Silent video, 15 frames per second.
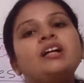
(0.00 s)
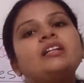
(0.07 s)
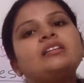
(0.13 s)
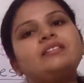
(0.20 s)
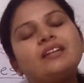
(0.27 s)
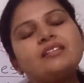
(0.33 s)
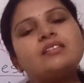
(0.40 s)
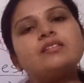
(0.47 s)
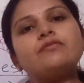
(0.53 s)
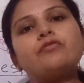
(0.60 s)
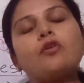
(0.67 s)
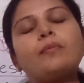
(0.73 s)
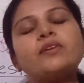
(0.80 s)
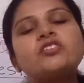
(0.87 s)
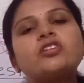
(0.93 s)
This
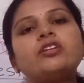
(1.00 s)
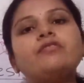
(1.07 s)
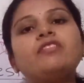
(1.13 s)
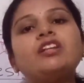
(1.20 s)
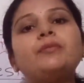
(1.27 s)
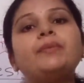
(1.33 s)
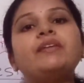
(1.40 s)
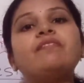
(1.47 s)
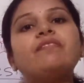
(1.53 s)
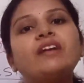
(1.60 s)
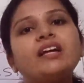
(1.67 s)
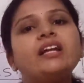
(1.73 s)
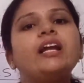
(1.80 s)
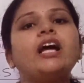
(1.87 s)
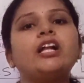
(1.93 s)
information will be
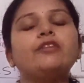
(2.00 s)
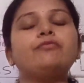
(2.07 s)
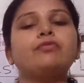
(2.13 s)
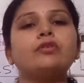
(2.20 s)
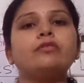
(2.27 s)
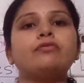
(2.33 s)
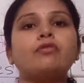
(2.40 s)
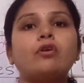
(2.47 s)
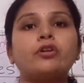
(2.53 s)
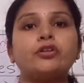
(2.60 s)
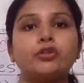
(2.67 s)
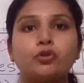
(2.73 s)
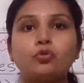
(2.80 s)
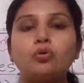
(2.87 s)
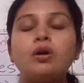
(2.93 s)
very helpful for
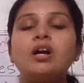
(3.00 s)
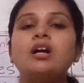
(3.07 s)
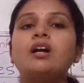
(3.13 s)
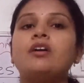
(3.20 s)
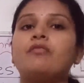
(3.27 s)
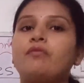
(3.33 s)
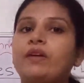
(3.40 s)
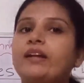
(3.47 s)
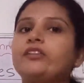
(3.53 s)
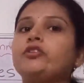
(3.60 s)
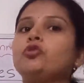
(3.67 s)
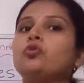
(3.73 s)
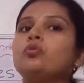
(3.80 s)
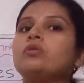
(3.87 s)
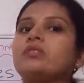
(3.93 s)
you when
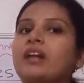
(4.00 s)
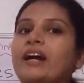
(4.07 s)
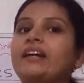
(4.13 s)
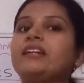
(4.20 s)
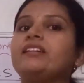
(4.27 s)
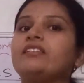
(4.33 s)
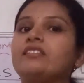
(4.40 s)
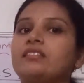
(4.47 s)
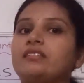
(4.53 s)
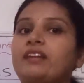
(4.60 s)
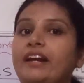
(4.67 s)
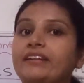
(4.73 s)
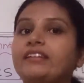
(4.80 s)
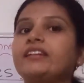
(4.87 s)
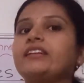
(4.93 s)
you
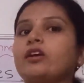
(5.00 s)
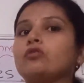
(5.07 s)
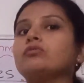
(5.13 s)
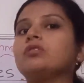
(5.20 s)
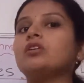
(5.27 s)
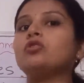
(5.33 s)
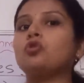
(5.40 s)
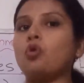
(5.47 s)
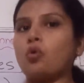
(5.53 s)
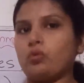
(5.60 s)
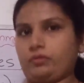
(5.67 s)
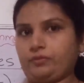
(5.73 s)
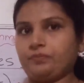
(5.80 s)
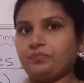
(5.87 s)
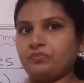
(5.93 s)
writing down the
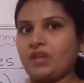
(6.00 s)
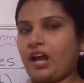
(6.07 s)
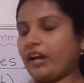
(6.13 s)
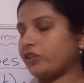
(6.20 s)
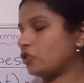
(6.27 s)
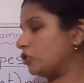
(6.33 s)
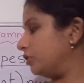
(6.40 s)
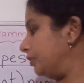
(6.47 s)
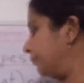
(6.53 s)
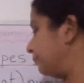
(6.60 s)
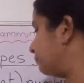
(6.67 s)
code actually.